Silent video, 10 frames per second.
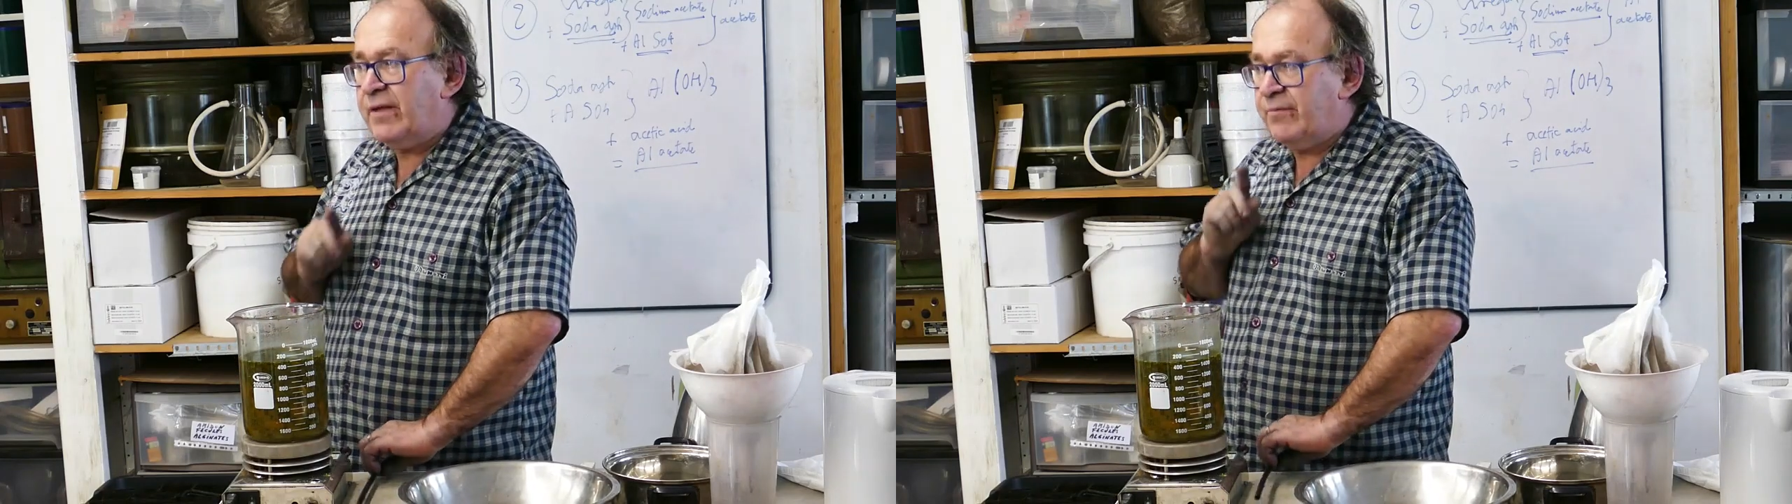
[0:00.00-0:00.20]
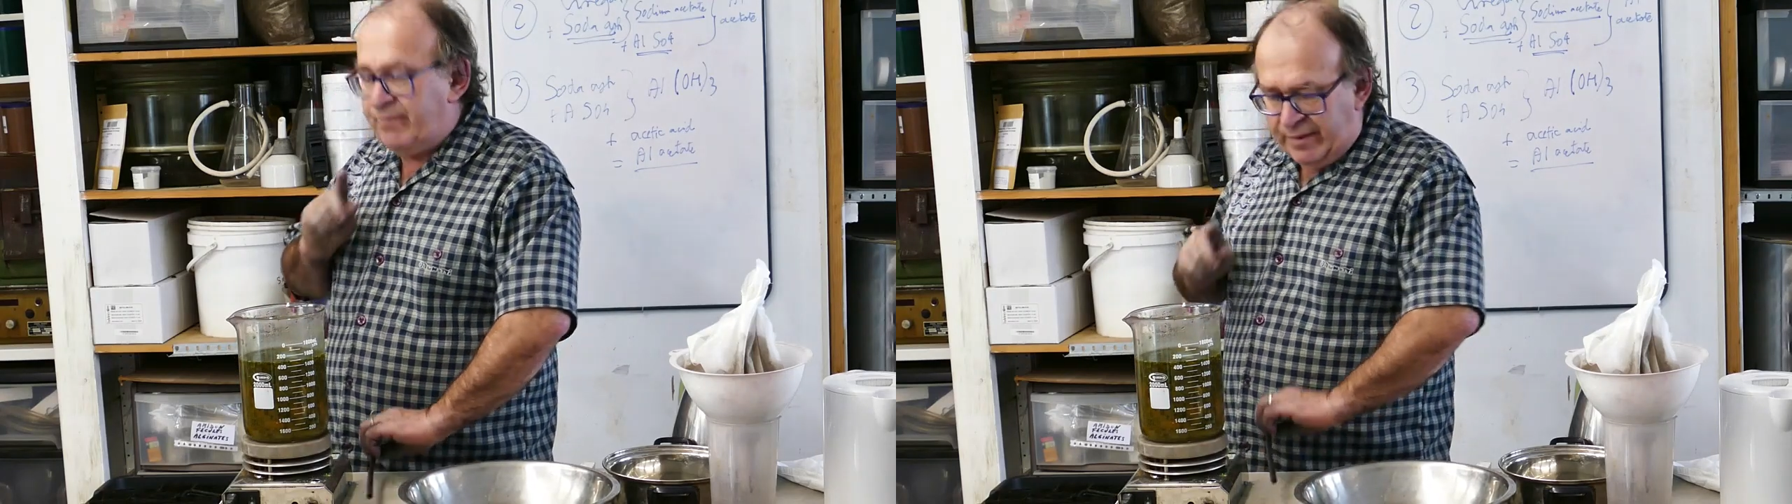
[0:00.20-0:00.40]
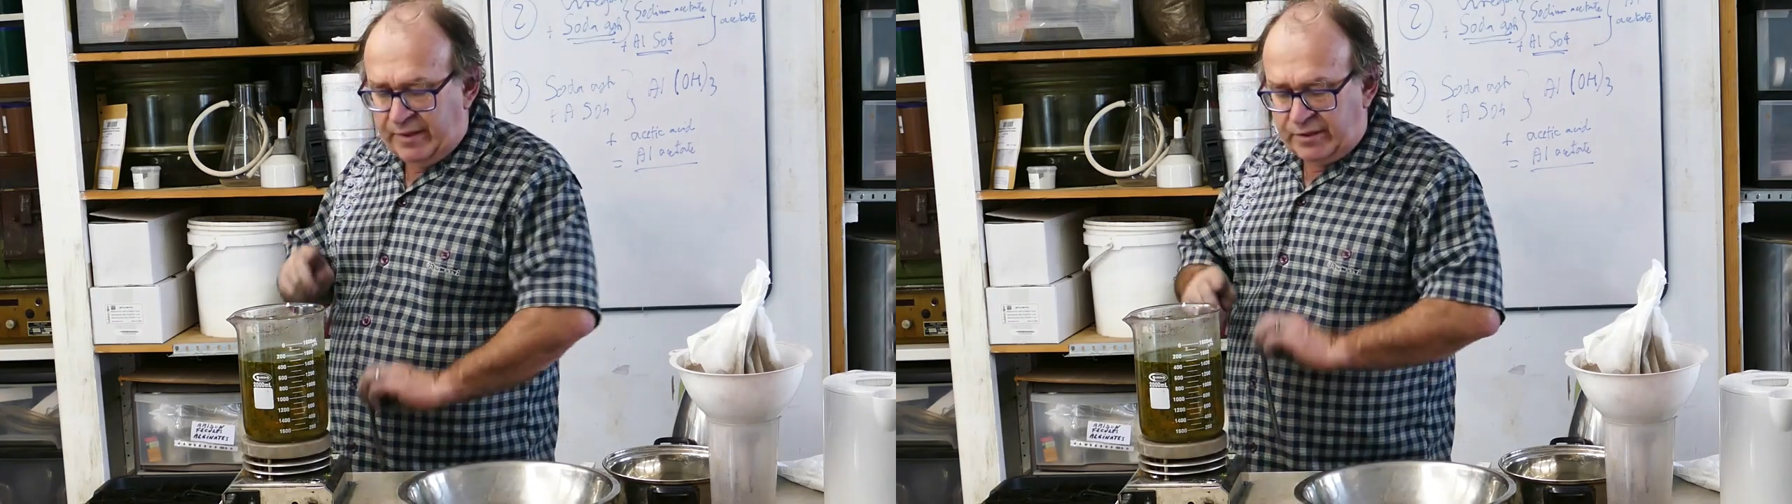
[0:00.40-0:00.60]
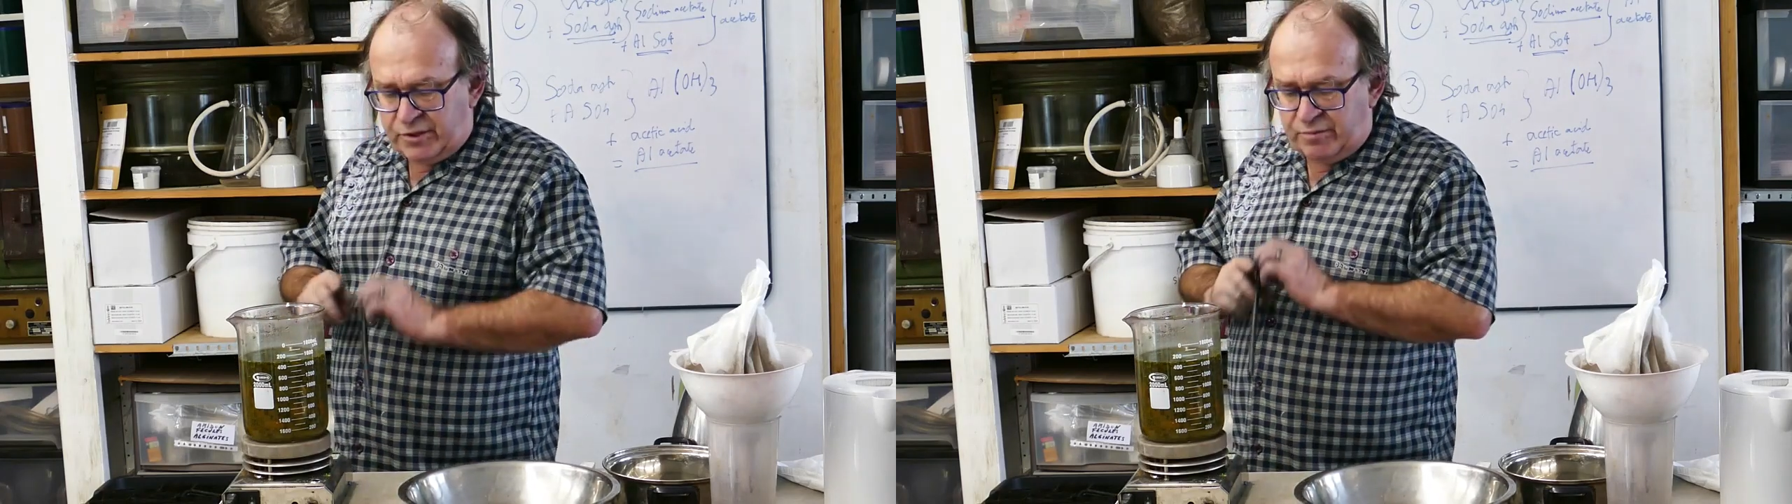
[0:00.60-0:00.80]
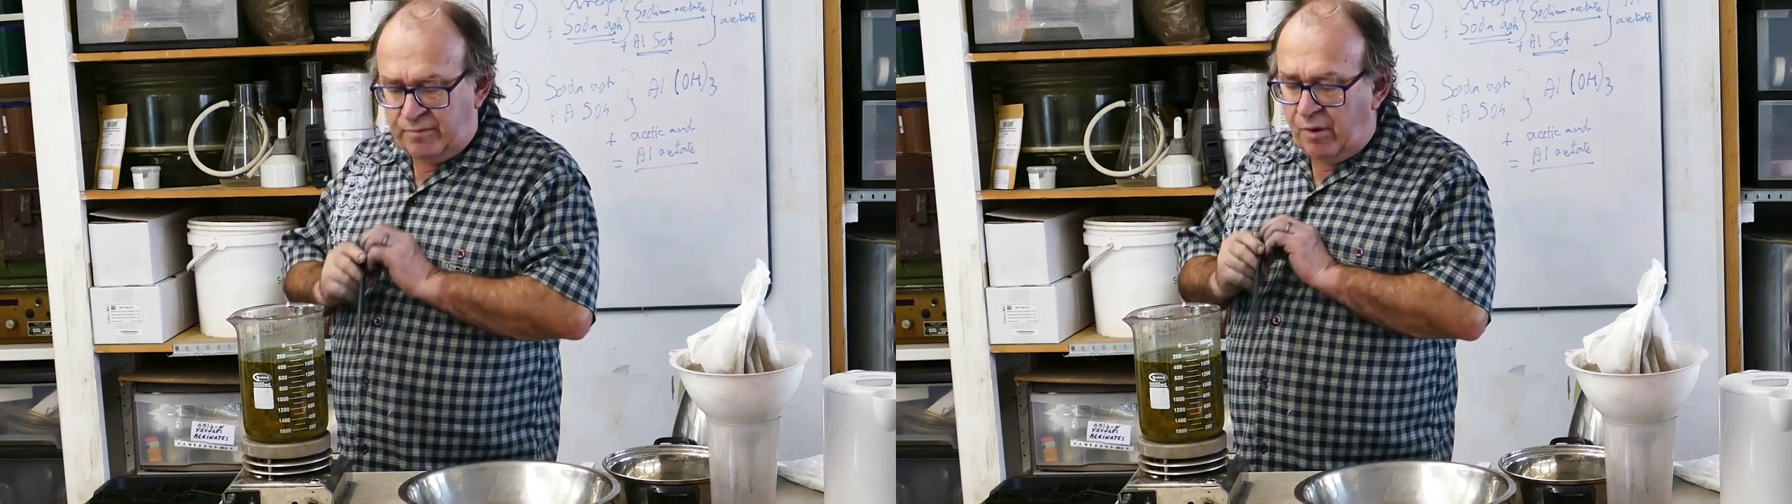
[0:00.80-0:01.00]
a
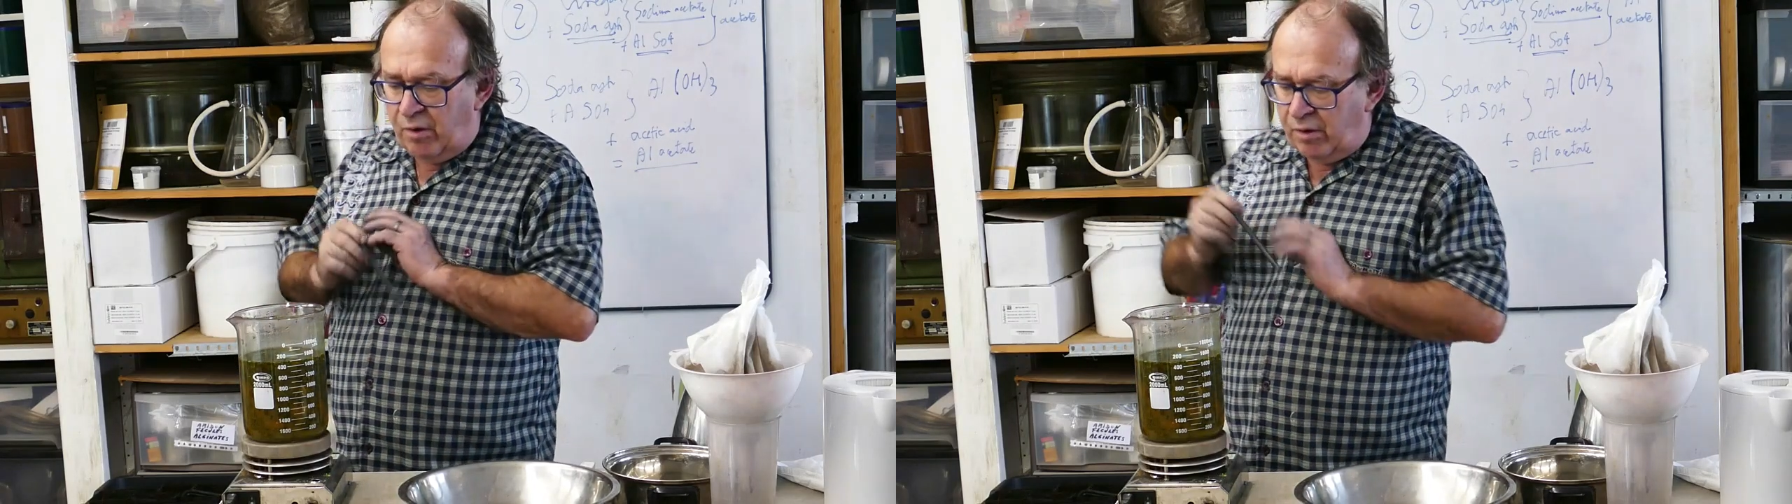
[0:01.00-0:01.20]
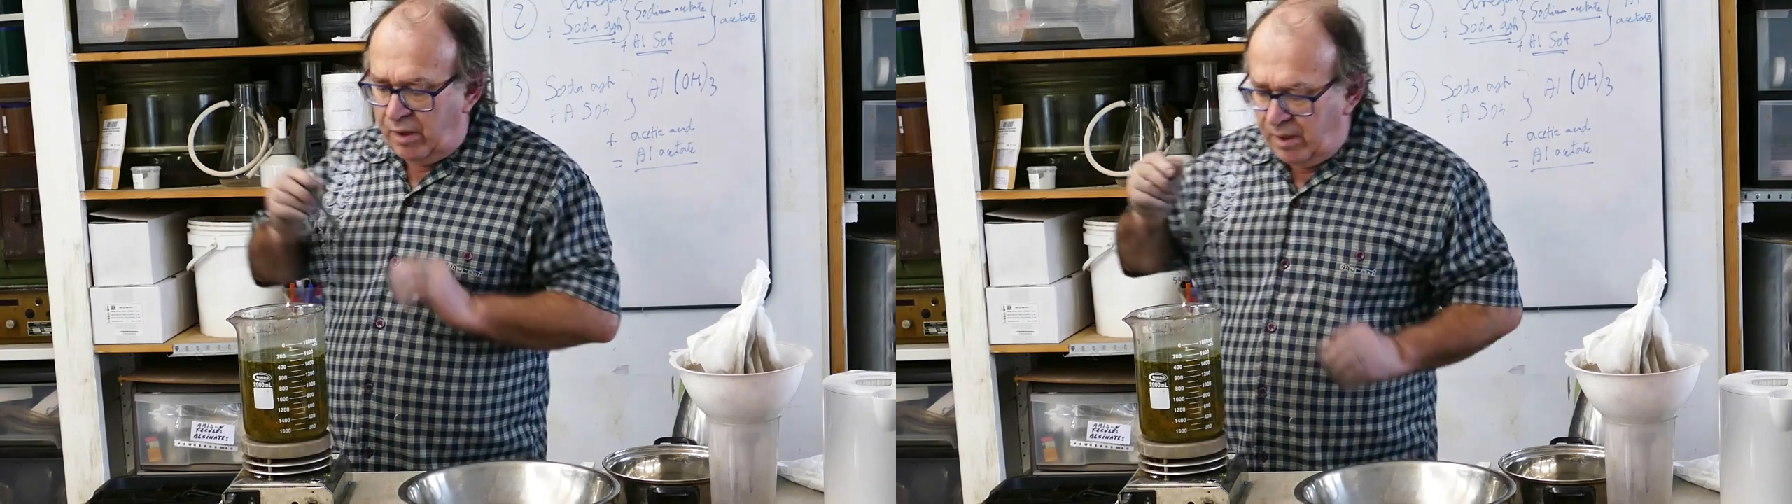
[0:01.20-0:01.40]
pinch more,